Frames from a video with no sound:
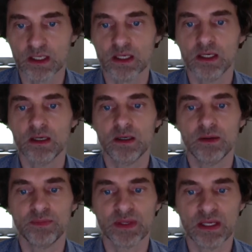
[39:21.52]

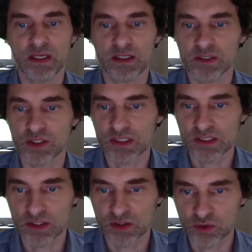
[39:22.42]
And
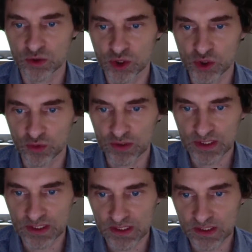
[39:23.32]
just to shorten
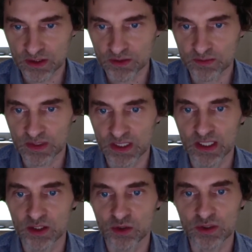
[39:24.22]
this here,
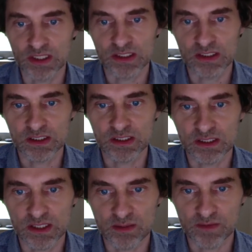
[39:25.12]
you can see the
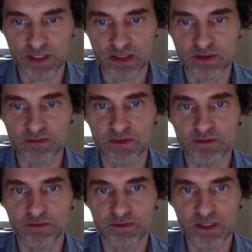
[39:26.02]
same effect when we
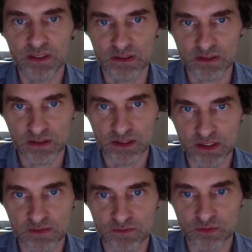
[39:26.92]
feed
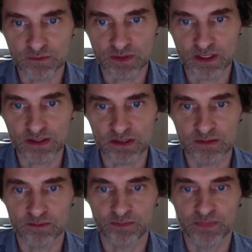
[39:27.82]
these fruit flies.
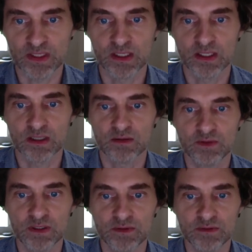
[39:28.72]

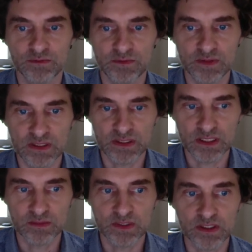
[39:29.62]
When we feed
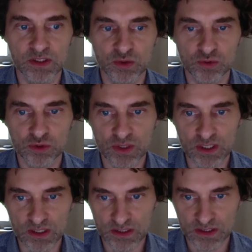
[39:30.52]
them these 2
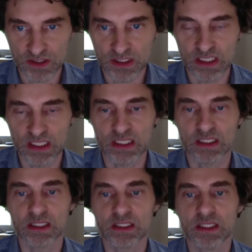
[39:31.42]
drugs,
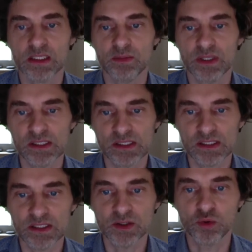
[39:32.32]
they
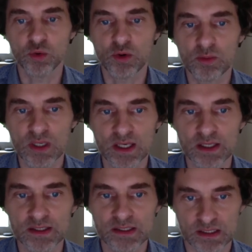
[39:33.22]
basically
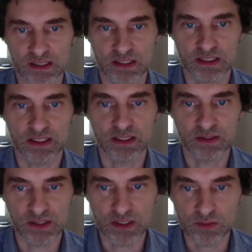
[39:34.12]
normalize their
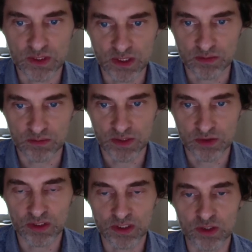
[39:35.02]
CMT,
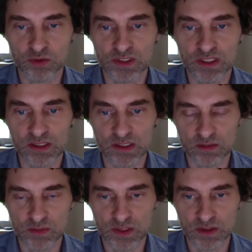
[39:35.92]
so they don't get
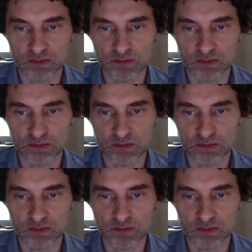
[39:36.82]
CMT.